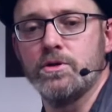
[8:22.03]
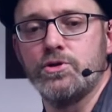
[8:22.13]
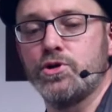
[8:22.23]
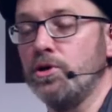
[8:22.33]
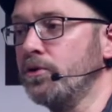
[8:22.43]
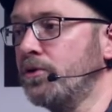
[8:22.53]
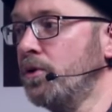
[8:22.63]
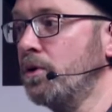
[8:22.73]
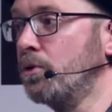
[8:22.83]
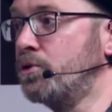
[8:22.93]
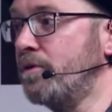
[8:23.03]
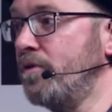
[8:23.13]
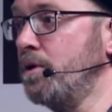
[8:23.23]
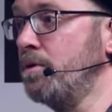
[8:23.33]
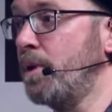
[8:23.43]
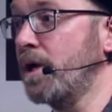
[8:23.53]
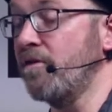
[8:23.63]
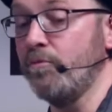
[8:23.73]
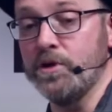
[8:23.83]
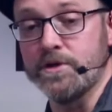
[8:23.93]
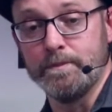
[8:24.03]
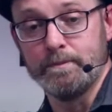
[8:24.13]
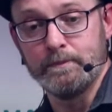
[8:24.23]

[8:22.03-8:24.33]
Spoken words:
controlled, or driven by government.